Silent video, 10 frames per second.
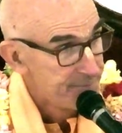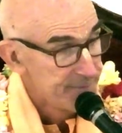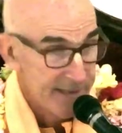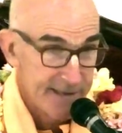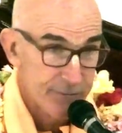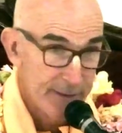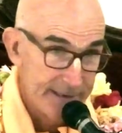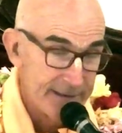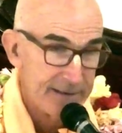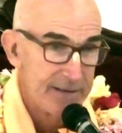And he's
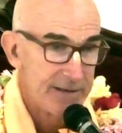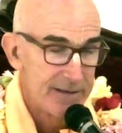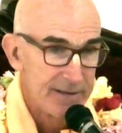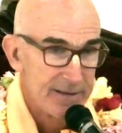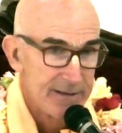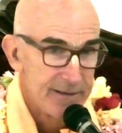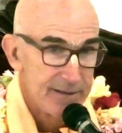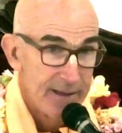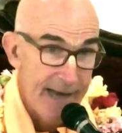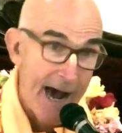waiting.
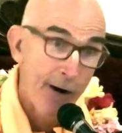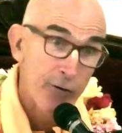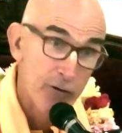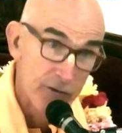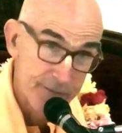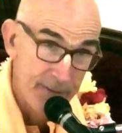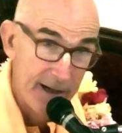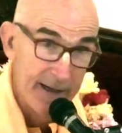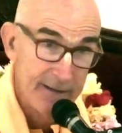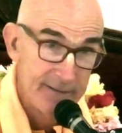An hour goes
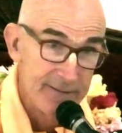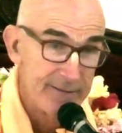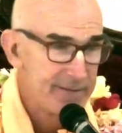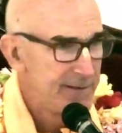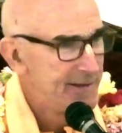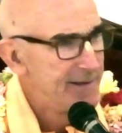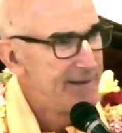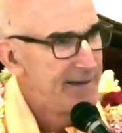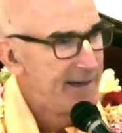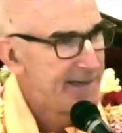by.
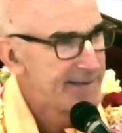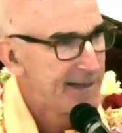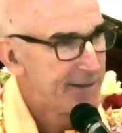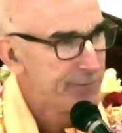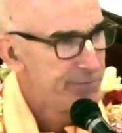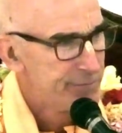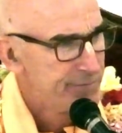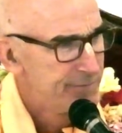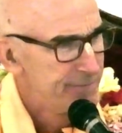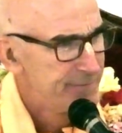And he's like,
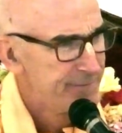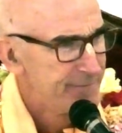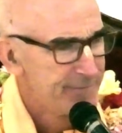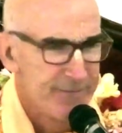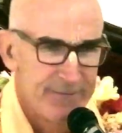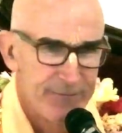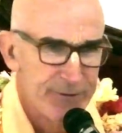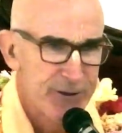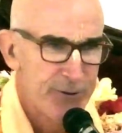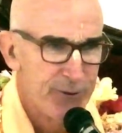
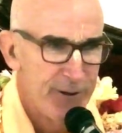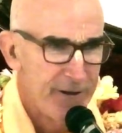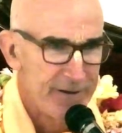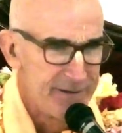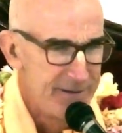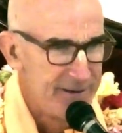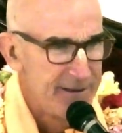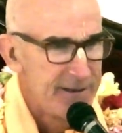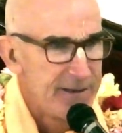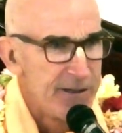what's going on?
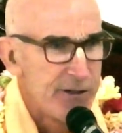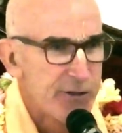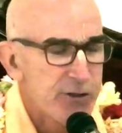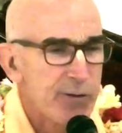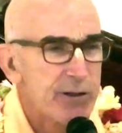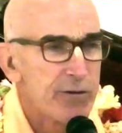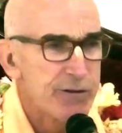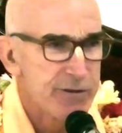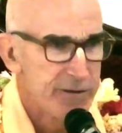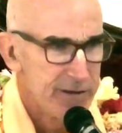So he goes
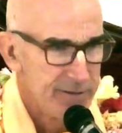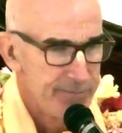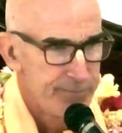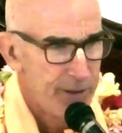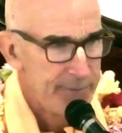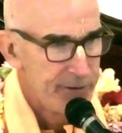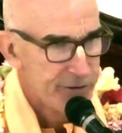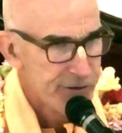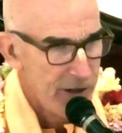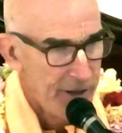to the prime
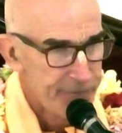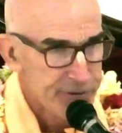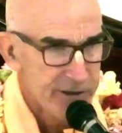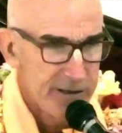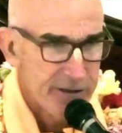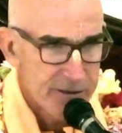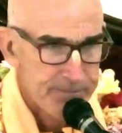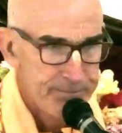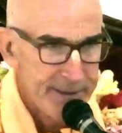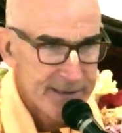minister's office. And he just
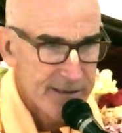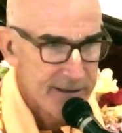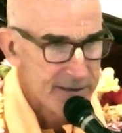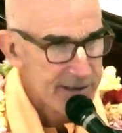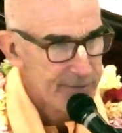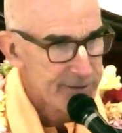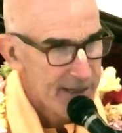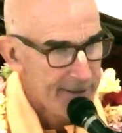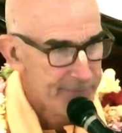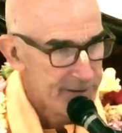peeks in to see what's
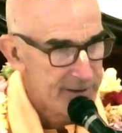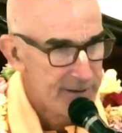happening.